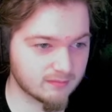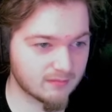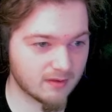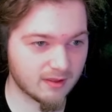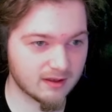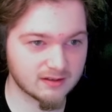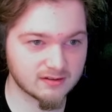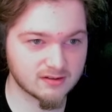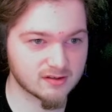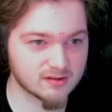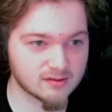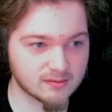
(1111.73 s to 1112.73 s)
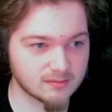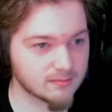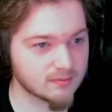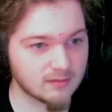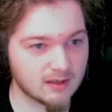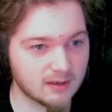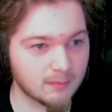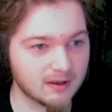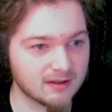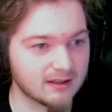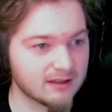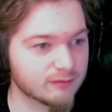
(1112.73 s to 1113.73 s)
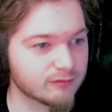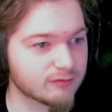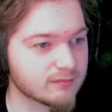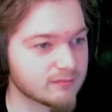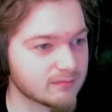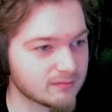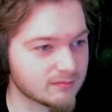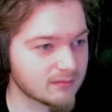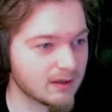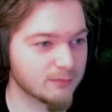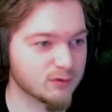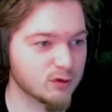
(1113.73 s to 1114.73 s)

things in my life. I'm too